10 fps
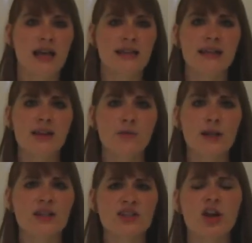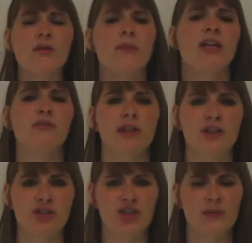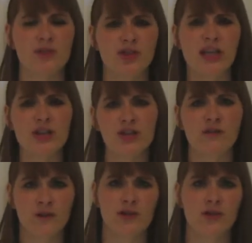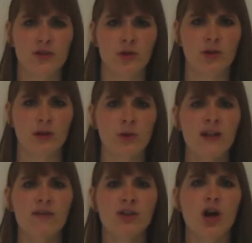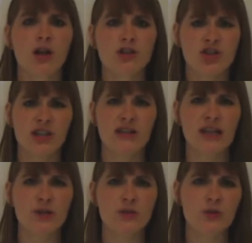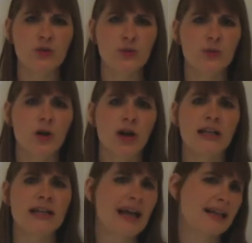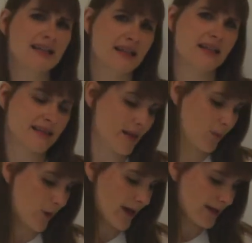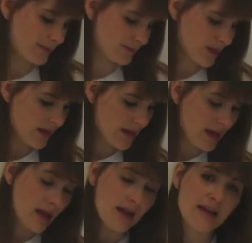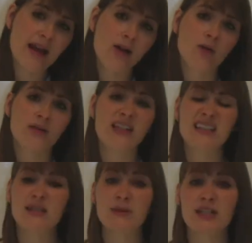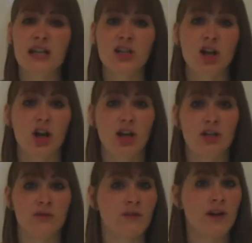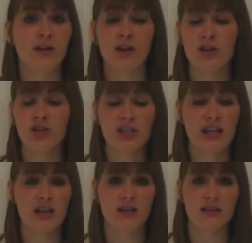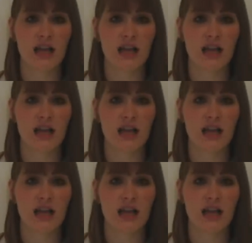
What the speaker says: It's kind of a way to start many relationships or get your foot in the door, a way of acknowledging that you two are connected in some way. Now, this has been done on very large scales.